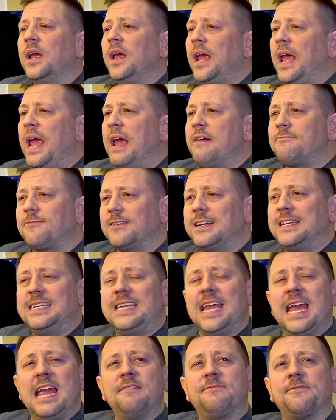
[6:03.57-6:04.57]
every
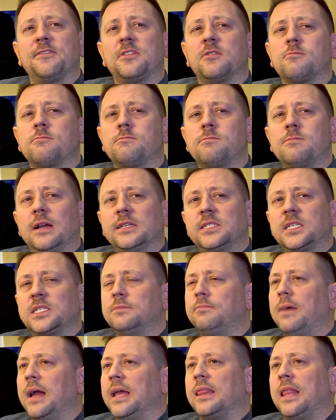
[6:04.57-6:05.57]
day for the rest
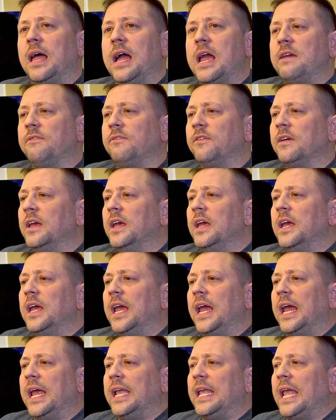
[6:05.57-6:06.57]
of my life
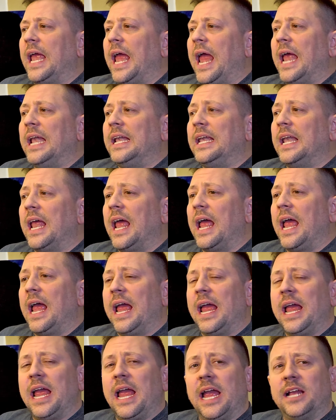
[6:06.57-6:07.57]

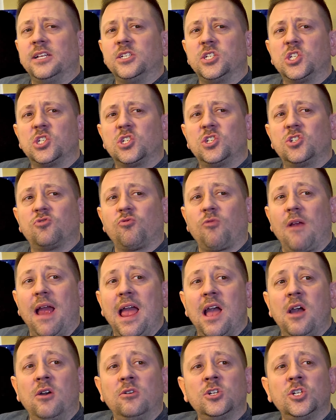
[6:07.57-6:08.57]
and
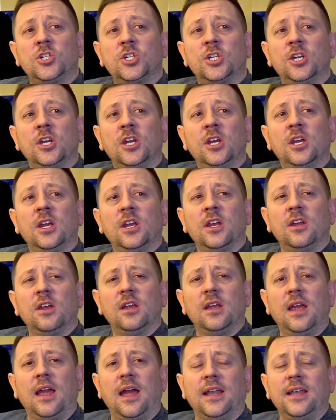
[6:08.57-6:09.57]
scrounge
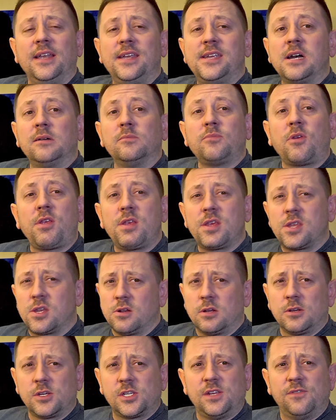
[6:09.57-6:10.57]
on
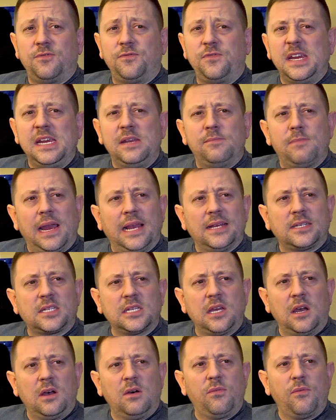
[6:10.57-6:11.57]
dumpsters to feed
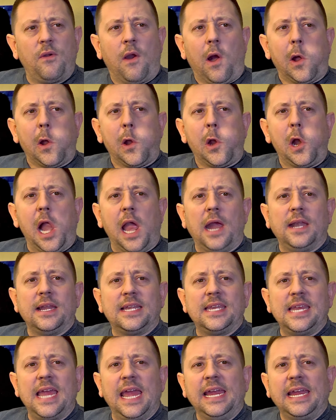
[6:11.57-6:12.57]
myself and to
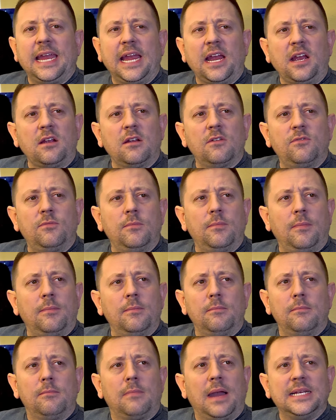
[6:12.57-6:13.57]
take care of
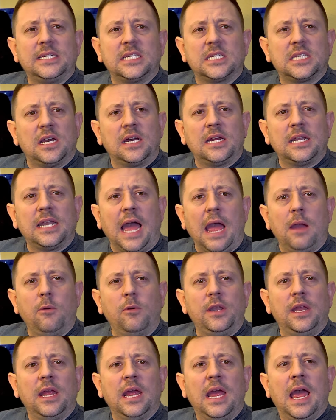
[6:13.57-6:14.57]
my son. I
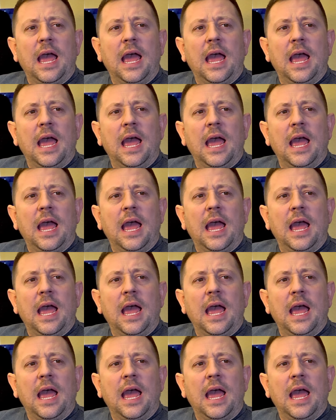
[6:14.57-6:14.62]
would